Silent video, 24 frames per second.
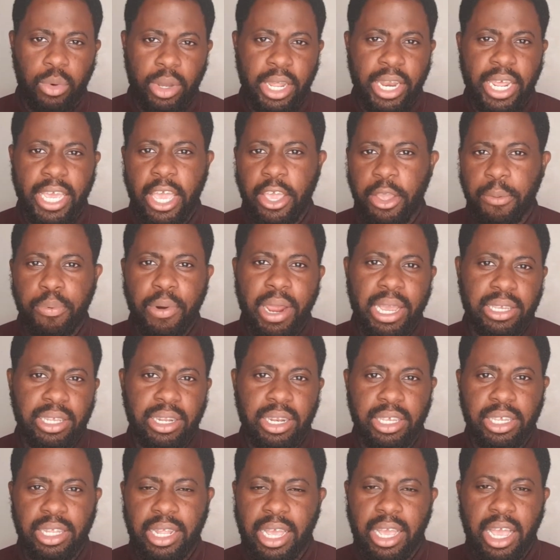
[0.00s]
can I get your price
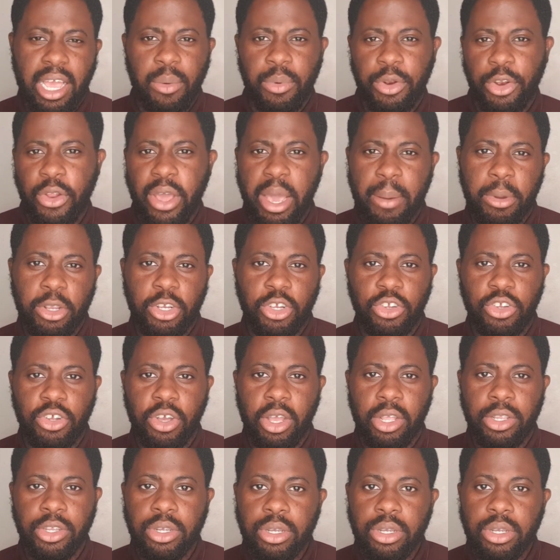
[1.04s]
list? Like, I want to know how much you charge.